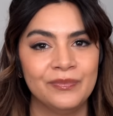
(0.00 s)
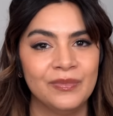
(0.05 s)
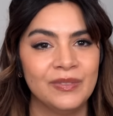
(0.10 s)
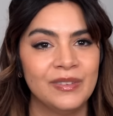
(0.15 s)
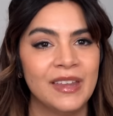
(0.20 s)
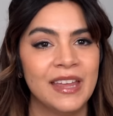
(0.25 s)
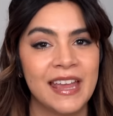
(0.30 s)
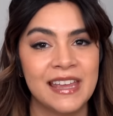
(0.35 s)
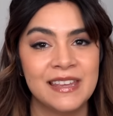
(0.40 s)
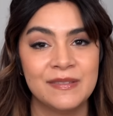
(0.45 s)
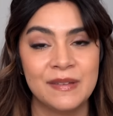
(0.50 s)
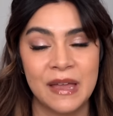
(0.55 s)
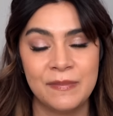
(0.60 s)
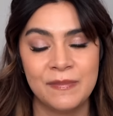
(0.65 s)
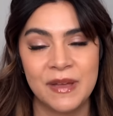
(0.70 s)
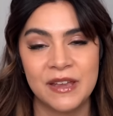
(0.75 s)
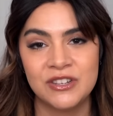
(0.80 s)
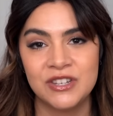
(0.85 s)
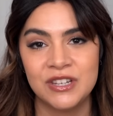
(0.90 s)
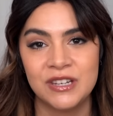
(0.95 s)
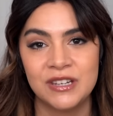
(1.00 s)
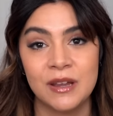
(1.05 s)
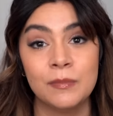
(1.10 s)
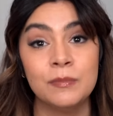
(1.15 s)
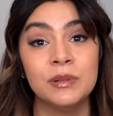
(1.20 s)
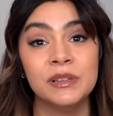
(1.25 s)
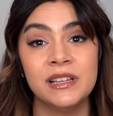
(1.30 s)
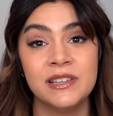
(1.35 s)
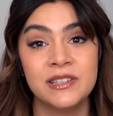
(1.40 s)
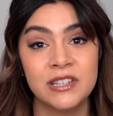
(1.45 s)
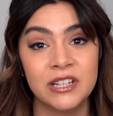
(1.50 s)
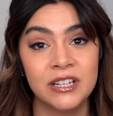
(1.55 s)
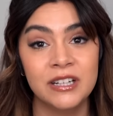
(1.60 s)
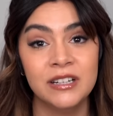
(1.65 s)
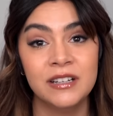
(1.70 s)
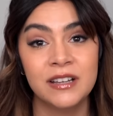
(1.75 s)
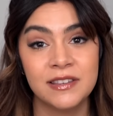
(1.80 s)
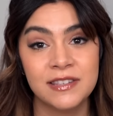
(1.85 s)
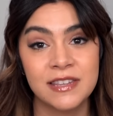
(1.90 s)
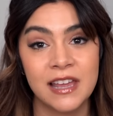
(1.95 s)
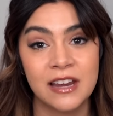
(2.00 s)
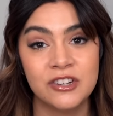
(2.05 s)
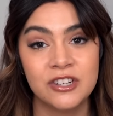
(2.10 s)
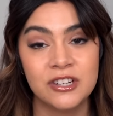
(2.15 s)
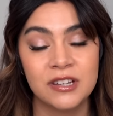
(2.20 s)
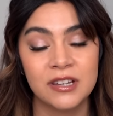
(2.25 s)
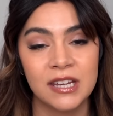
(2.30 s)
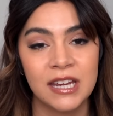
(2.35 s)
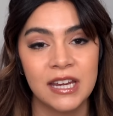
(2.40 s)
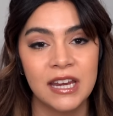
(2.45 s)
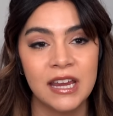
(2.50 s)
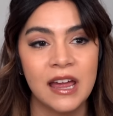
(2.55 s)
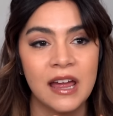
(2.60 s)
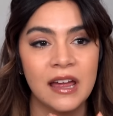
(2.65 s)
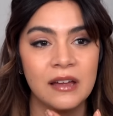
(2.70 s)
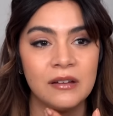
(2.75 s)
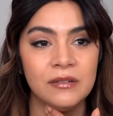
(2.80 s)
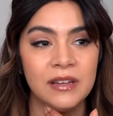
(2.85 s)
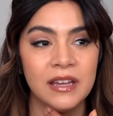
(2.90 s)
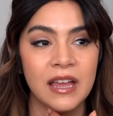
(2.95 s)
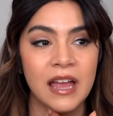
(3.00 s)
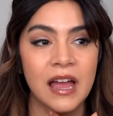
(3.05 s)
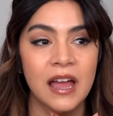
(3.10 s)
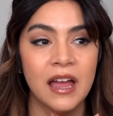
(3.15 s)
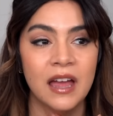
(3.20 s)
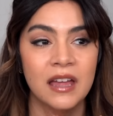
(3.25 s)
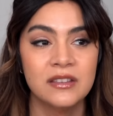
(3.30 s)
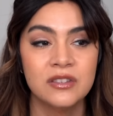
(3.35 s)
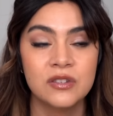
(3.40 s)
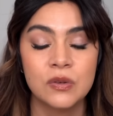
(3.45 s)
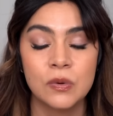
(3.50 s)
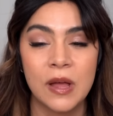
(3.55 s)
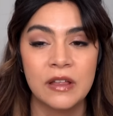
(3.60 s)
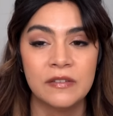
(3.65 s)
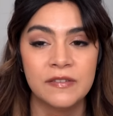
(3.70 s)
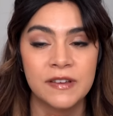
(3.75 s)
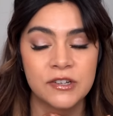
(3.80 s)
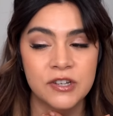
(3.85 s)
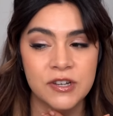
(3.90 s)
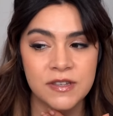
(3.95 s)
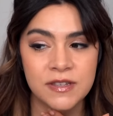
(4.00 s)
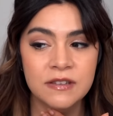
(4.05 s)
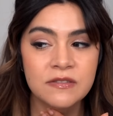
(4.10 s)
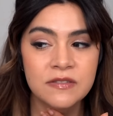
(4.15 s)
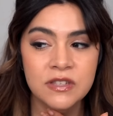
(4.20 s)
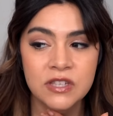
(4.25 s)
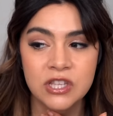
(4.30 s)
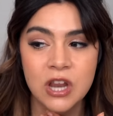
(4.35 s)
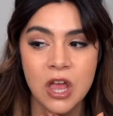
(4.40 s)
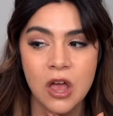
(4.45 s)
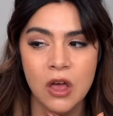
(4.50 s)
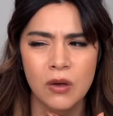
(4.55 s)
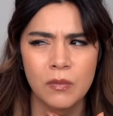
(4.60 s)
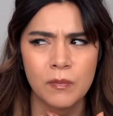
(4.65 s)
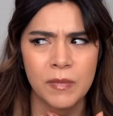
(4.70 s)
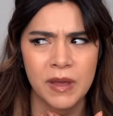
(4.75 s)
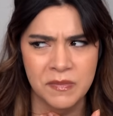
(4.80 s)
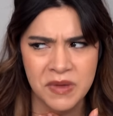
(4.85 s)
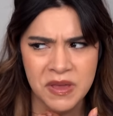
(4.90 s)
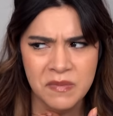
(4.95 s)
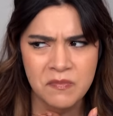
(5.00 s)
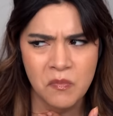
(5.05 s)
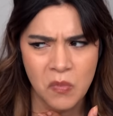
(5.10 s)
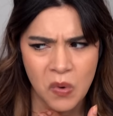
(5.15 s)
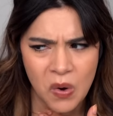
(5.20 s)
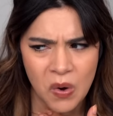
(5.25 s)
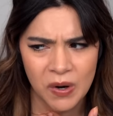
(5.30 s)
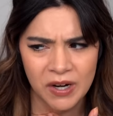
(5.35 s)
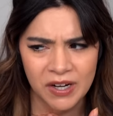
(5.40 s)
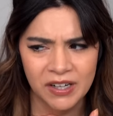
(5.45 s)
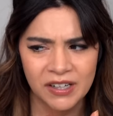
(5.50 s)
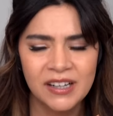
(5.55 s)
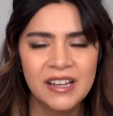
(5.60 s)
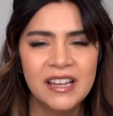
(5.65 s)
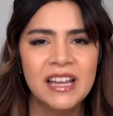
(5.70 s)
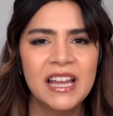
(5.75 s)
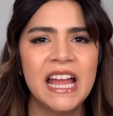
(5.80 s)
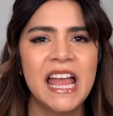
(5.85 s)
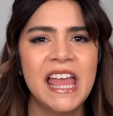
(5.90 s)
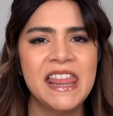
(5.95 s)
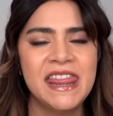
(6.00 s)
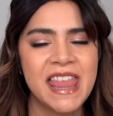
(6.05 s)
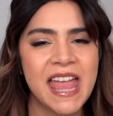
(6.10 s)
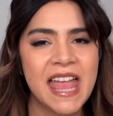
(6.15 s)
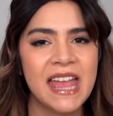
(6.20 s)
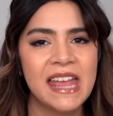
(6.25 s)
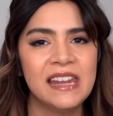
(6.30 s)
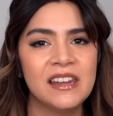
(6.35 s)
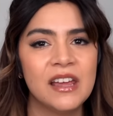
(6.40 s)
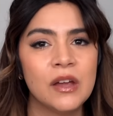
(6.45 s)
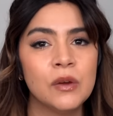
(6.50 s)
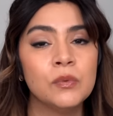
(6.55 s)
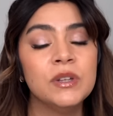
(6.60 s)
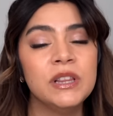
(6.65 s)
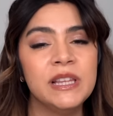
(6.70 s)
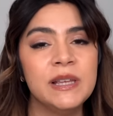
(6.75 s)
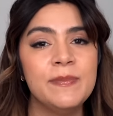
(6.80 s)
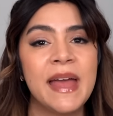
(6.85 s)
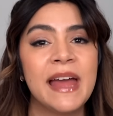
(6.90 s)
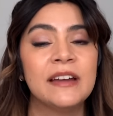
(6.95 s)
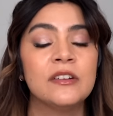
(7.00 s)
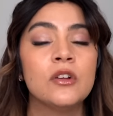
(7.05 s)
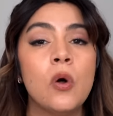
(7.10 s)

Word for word: like I mentioned, a blizzard essentially. We got 12 inches of snow, maybe more, and then a really bad